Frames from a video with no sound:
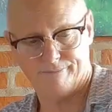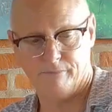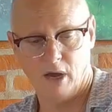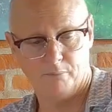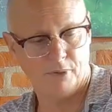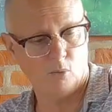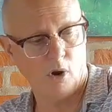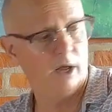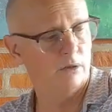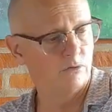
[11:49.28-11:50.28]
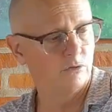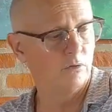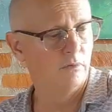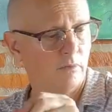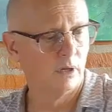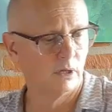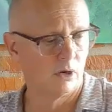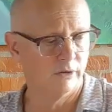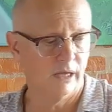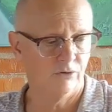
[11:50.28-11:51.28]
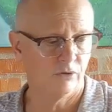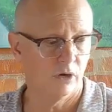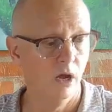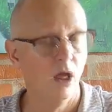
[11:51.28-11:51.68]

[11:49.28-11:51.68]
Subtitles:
might be why it's a little tastier.